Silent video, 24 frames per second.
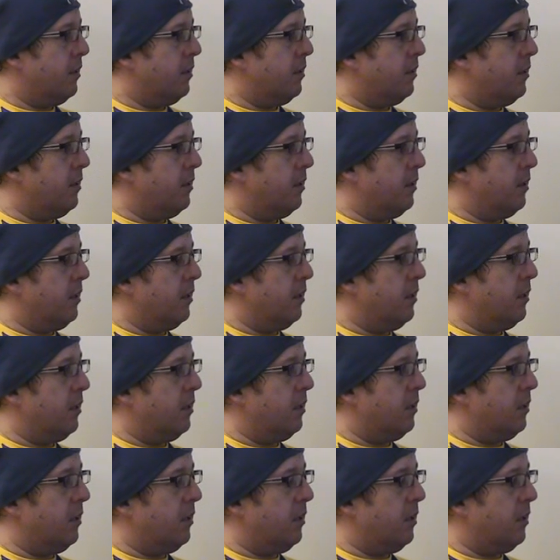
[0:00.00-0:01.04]

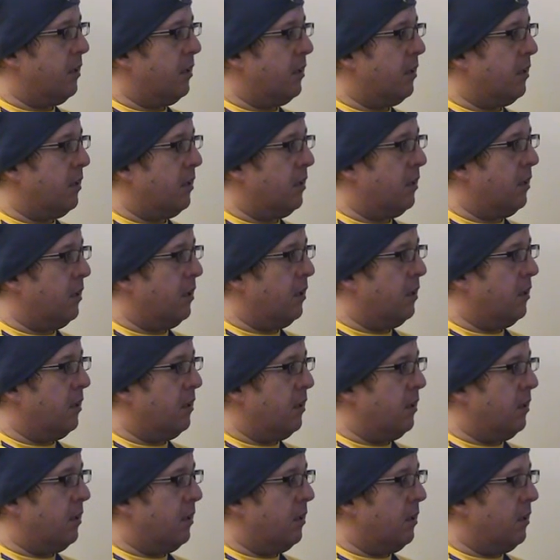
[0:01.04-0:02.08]

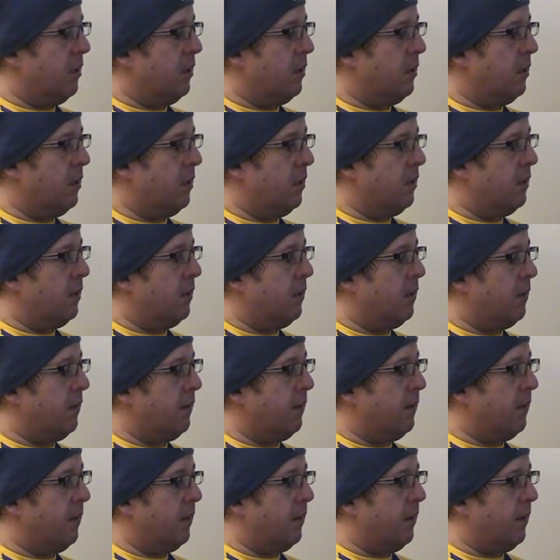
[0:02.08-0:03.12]

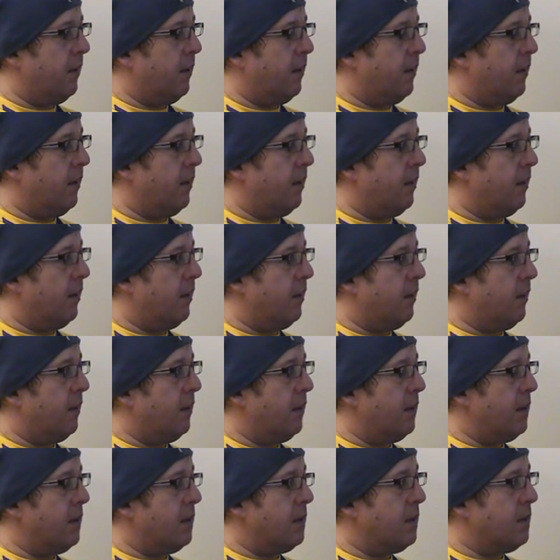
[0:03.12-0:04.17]

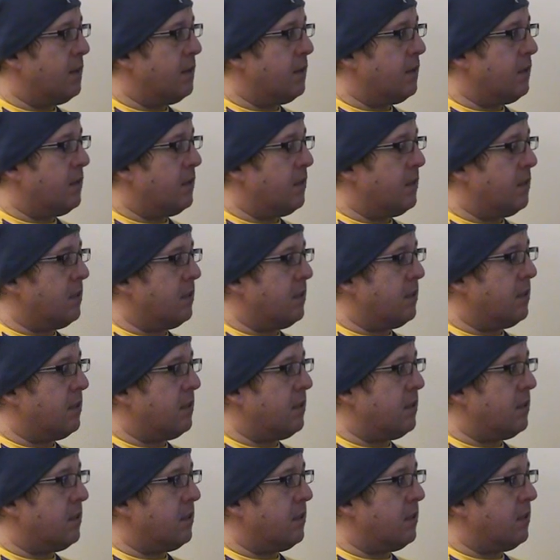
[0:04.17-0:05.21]

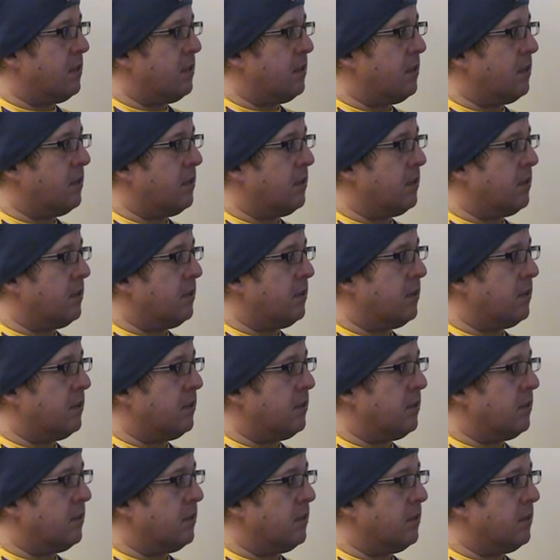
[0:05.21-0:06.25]

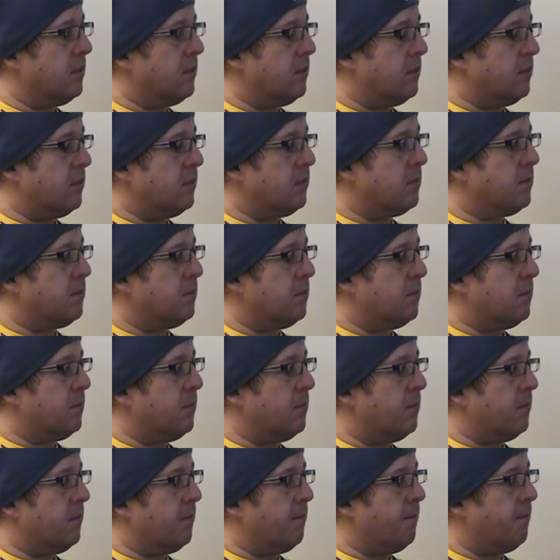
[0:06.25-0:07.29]

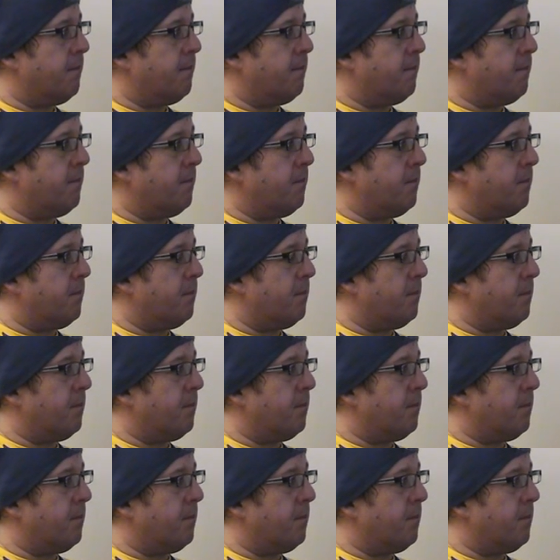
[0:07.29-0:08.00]
The person shown says nothing.